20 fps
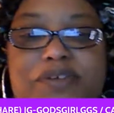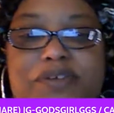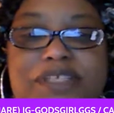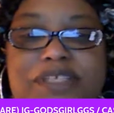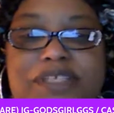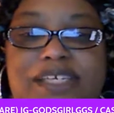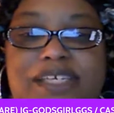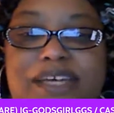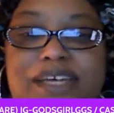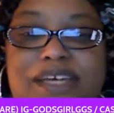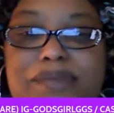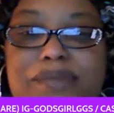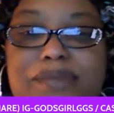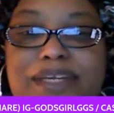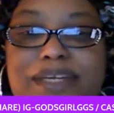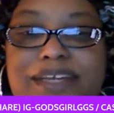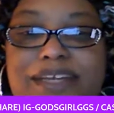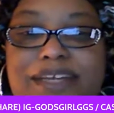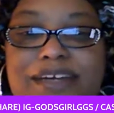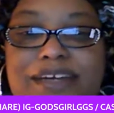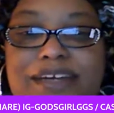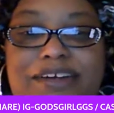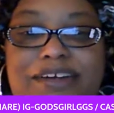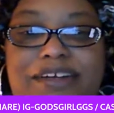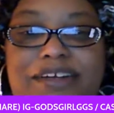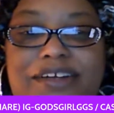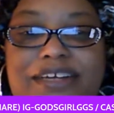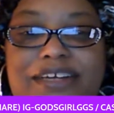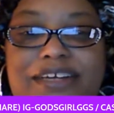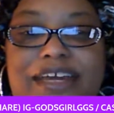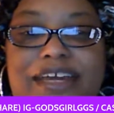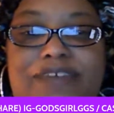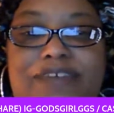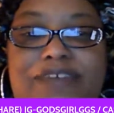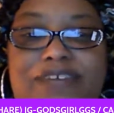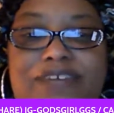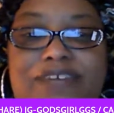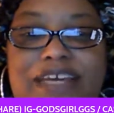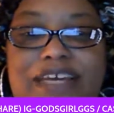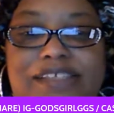Is he coming in here?
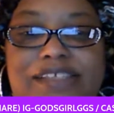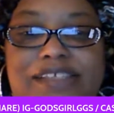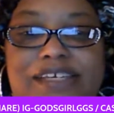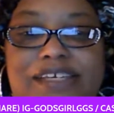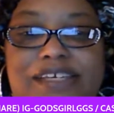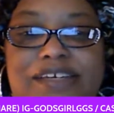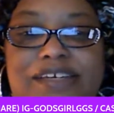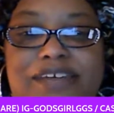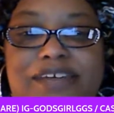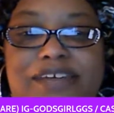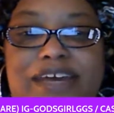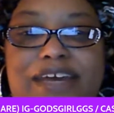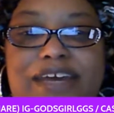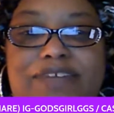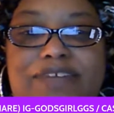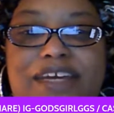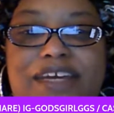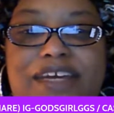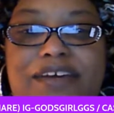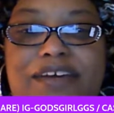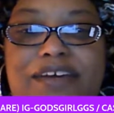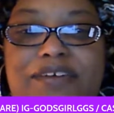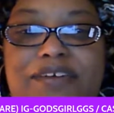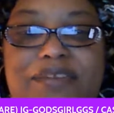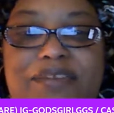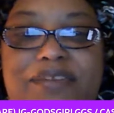Kevin, I see you, Kevin Hill.